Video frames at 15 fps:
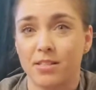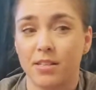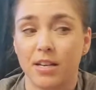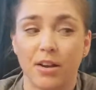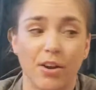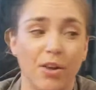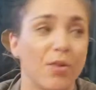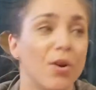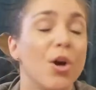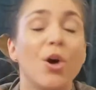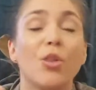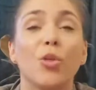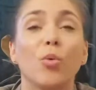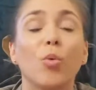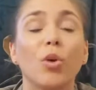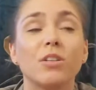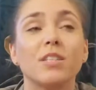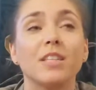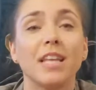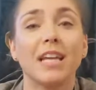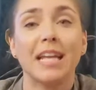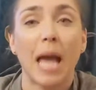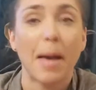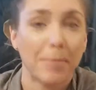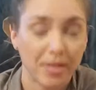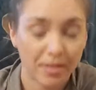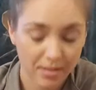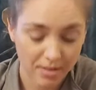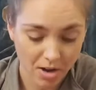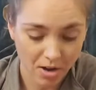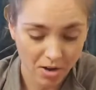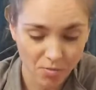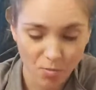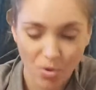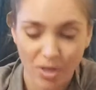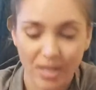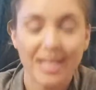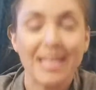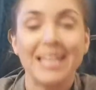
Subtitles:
scenario, the worst thing that can happen, knock on wood,